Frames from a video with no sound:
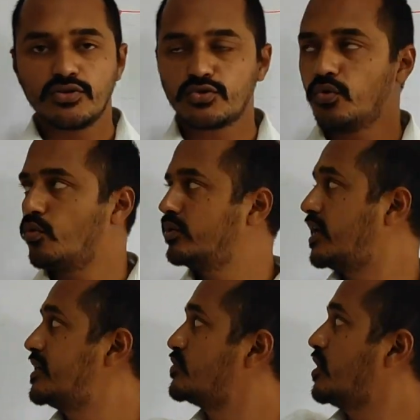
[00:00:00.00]
So
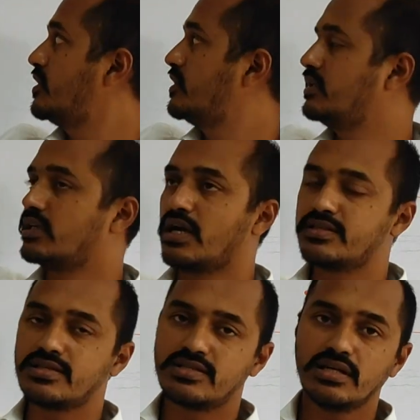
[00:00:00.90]
that is what the
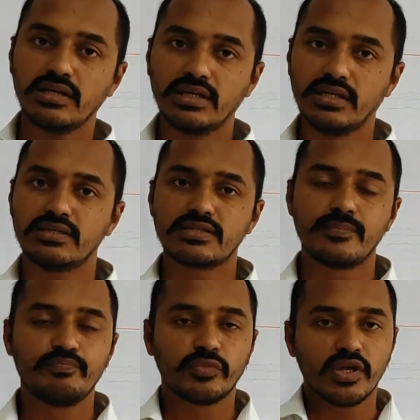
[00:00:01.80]
transistor is.